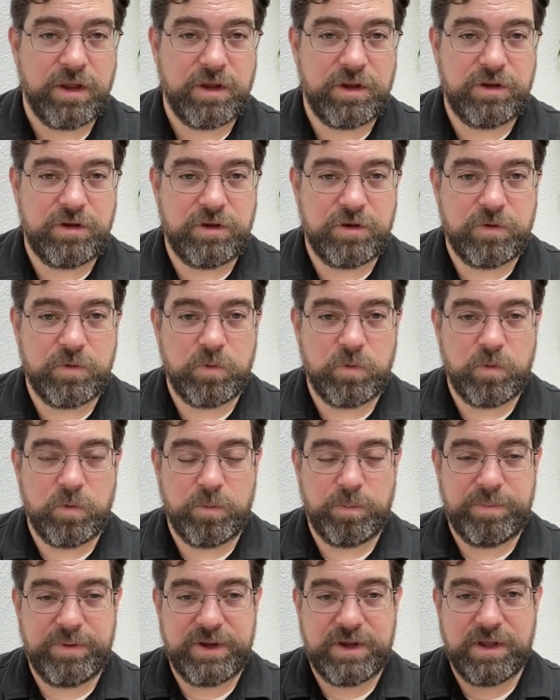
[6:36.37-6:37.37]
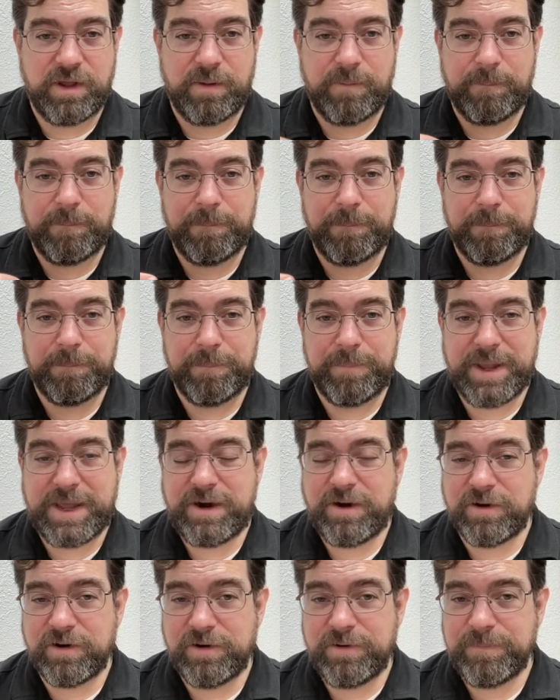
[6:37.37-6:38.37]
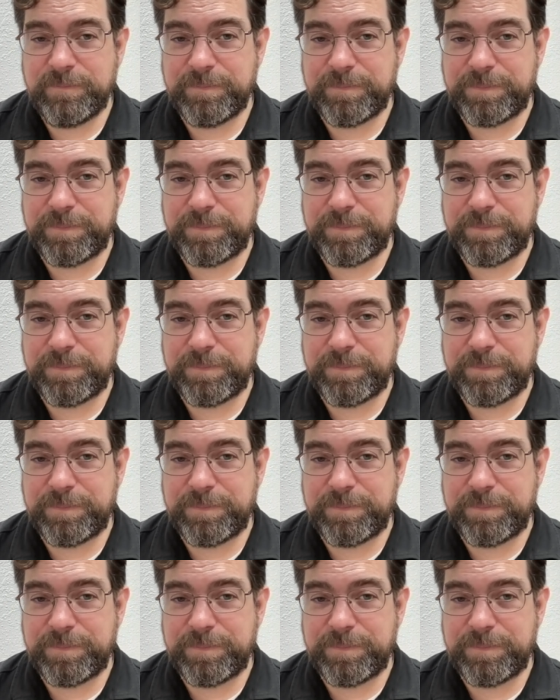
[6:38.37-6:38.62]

you become better